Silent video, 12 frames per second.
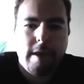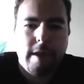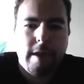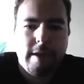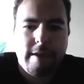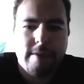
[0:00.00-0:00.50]

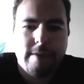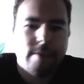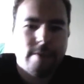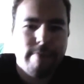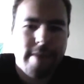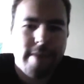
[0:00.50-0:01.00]

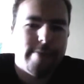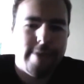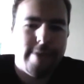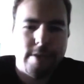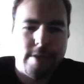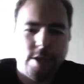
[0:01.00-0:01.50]

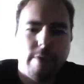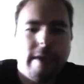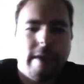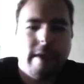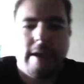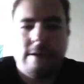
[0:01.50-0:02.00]
it's
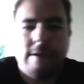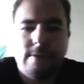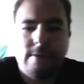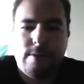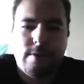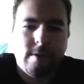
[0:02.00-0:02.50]
joking,
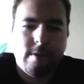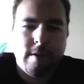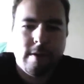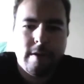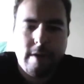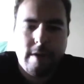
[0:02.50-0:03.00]

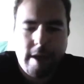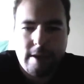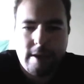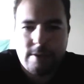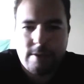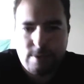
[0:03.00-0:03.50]

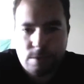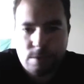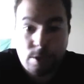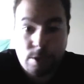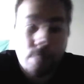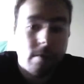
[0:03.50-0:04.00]
and it's
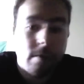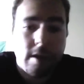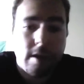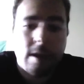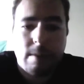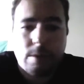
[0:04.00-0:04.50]
certainly
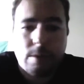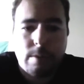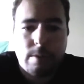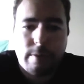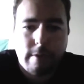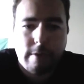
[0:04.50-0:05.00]
not the
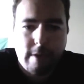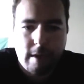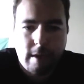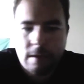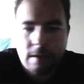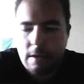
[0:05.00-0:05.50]
most important
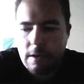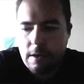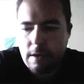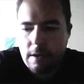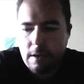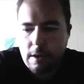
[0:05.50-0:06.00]
thing.
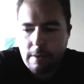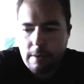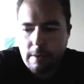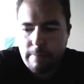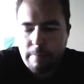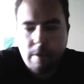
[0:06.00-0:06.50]

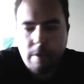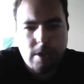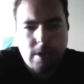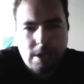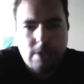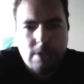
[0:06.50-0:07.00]
But
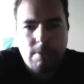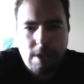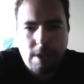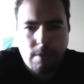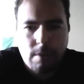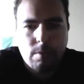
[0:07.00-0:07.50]
it's nice to
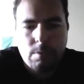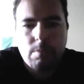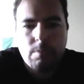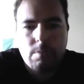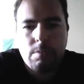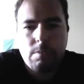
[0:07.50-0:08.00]
be known.
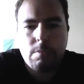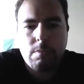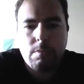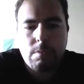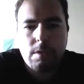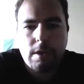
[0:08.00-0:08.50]

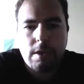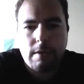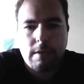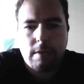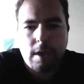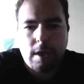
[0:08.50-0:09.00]
It
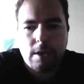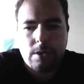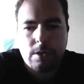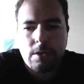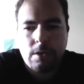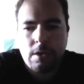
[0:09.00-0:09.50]
really is,